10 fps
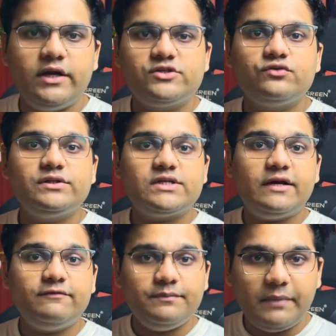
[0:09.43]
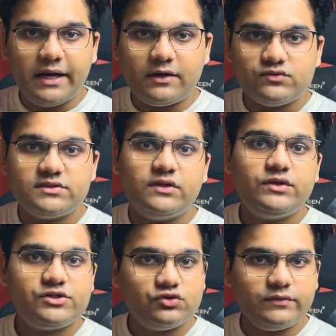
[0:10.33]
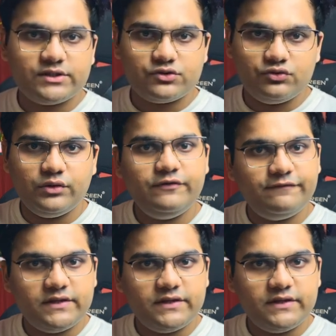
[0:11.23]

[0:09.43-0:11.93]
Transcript: Alright, so we'll start with backgrounds. Now, there's two ways to do it.